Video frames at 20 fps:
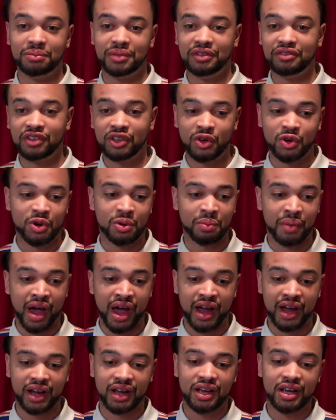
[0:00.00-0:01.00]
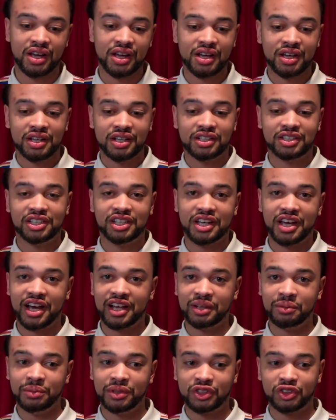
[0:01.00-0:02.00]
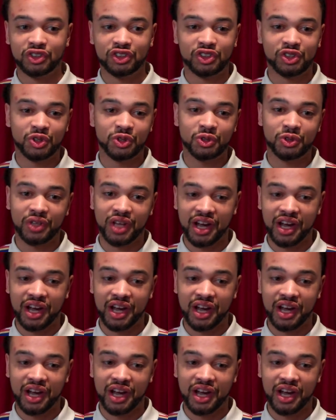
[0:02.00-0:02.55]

even going back to elementary school.